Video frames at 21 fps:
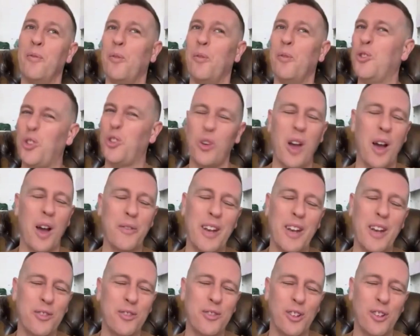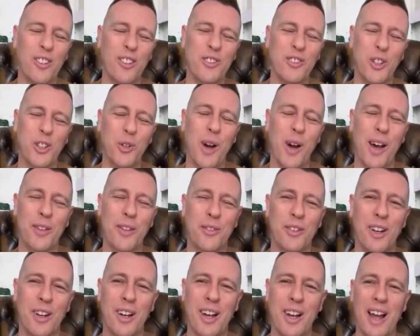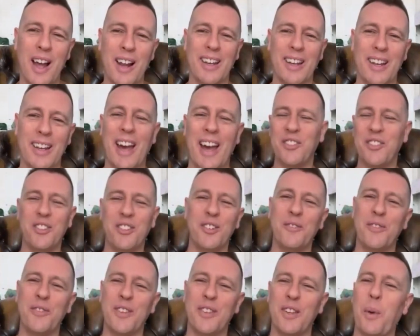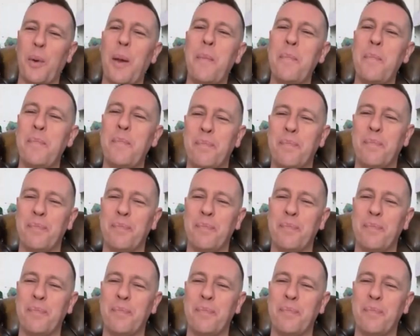Would you have an astrological allocation for this one?